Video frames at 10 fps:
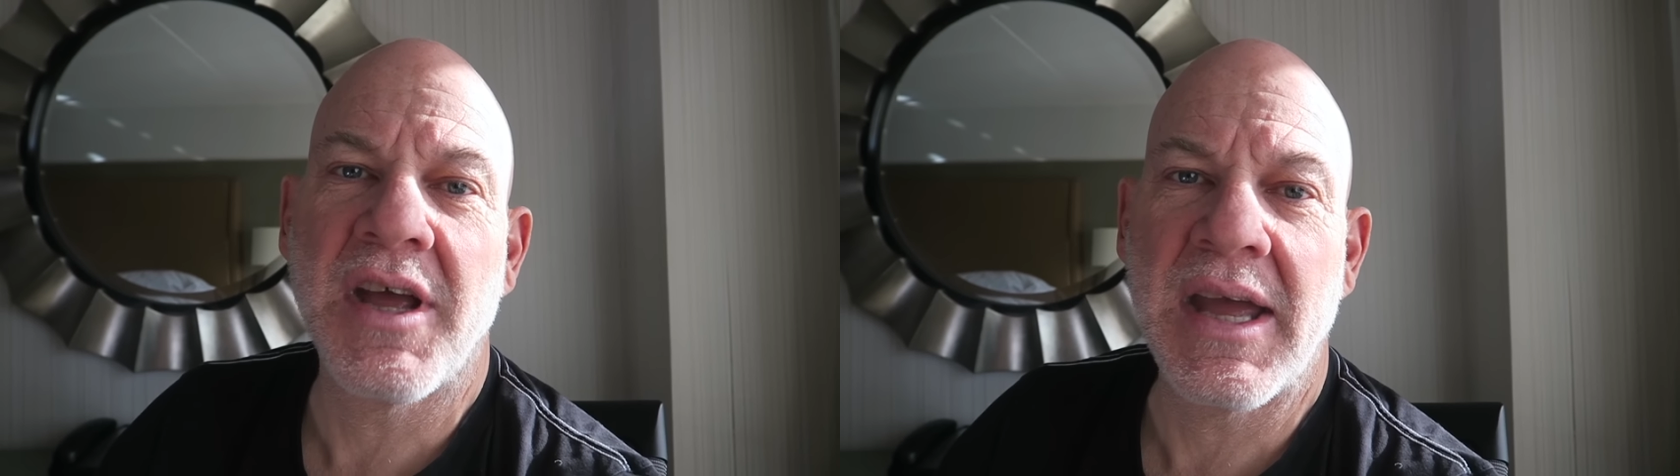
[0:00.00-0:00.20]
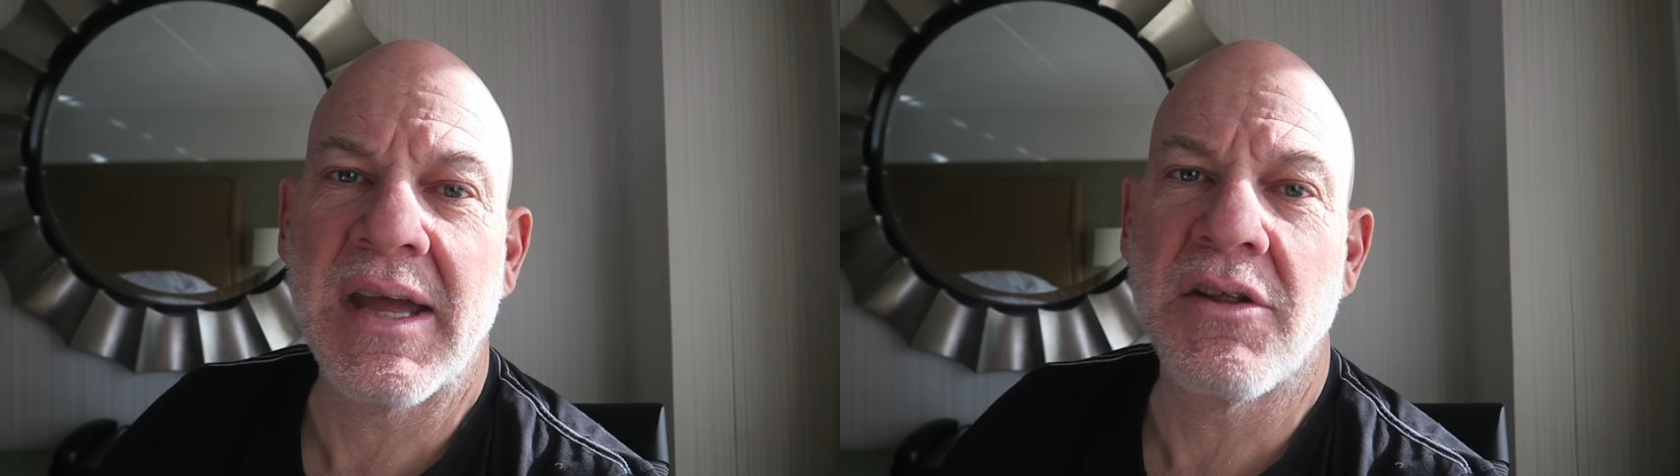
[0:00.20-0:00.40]

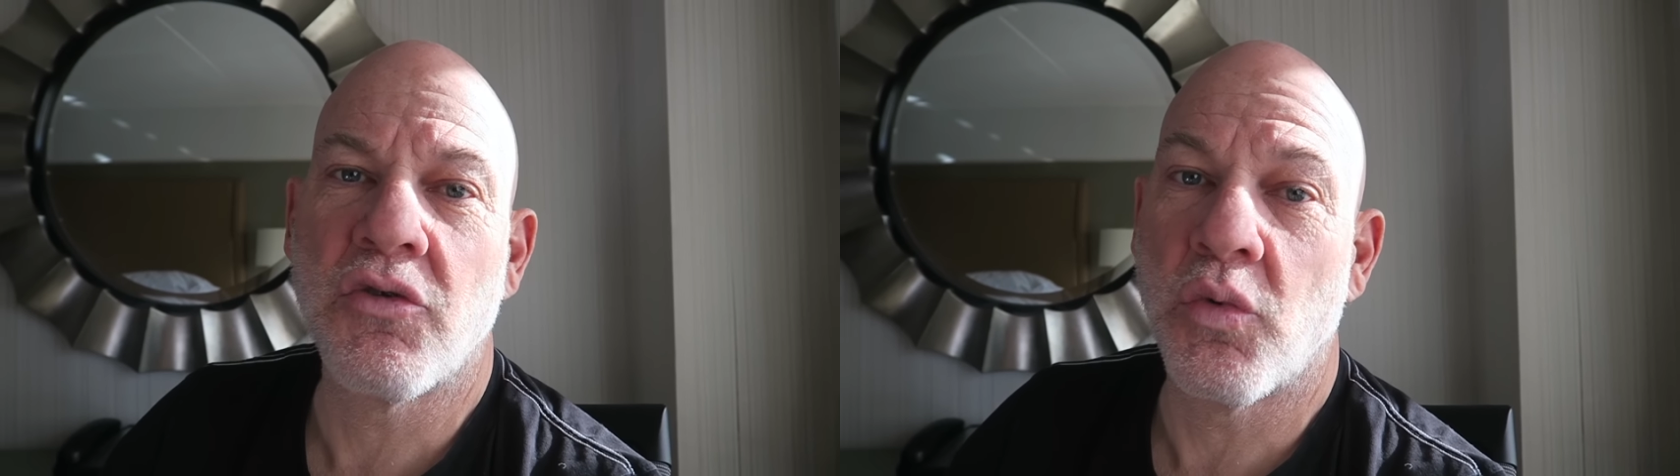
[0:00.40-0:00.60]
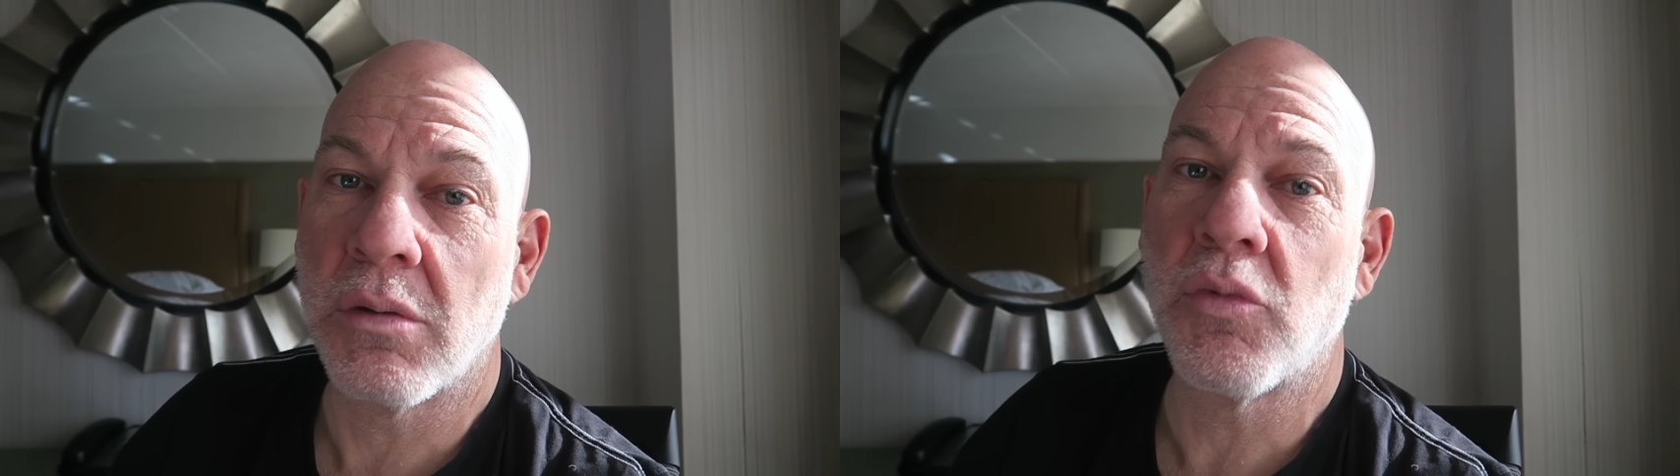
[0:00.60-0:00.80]

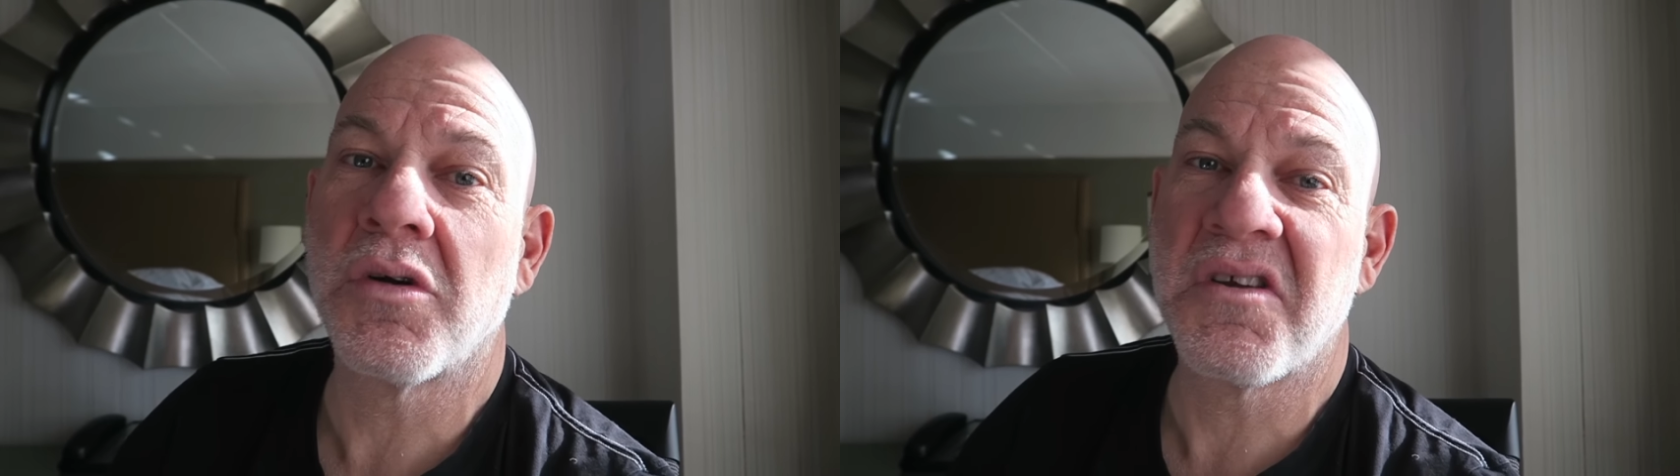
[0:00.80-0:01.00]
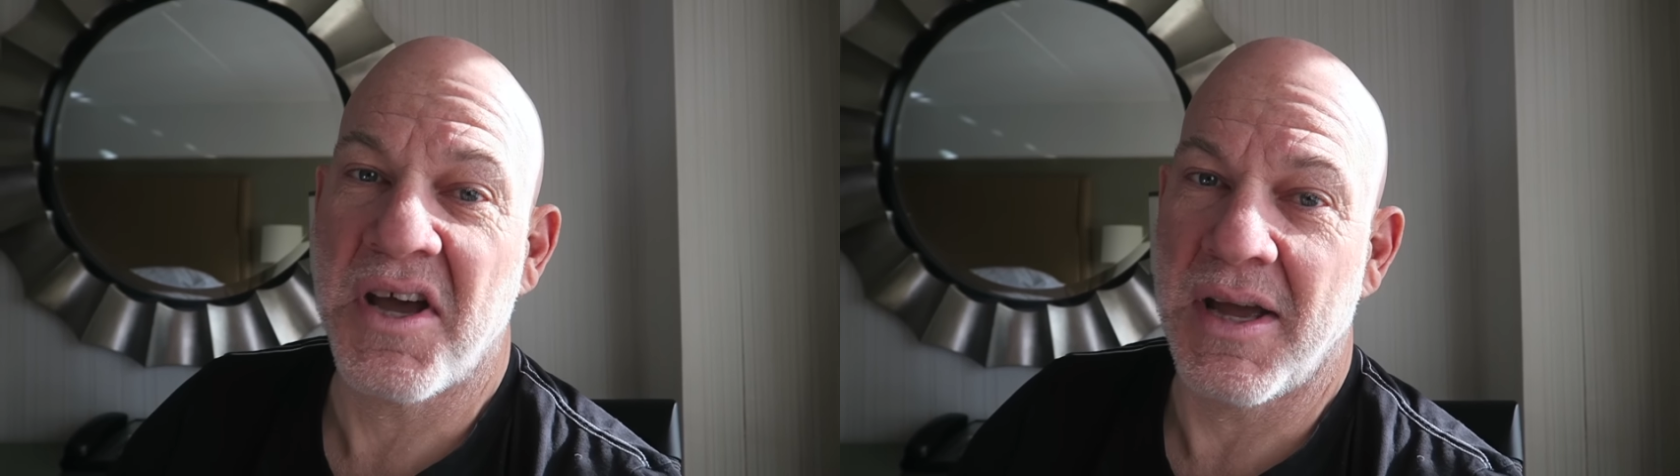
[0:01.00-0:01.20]
hands one
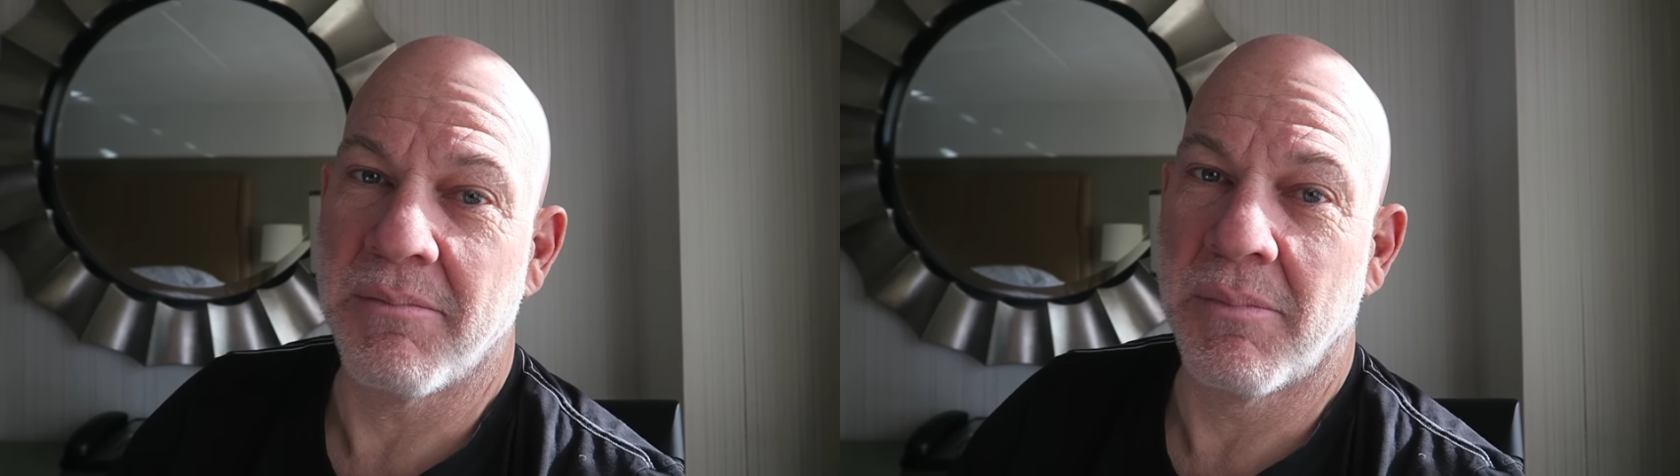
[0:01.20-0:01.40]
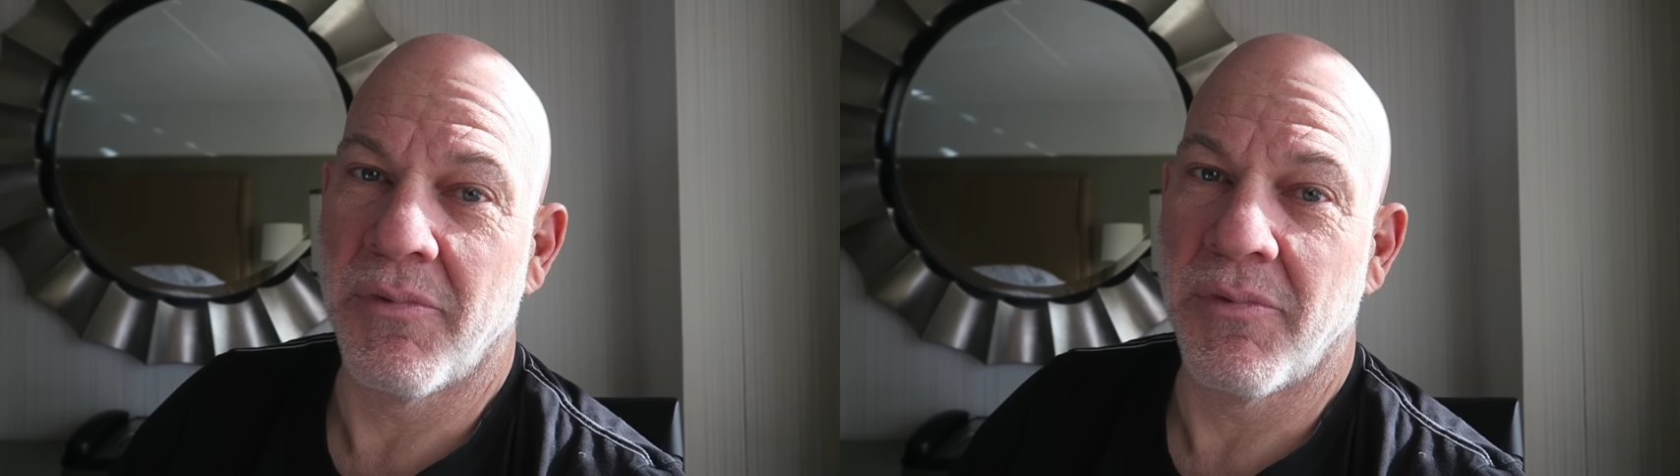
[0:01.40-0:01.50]
more time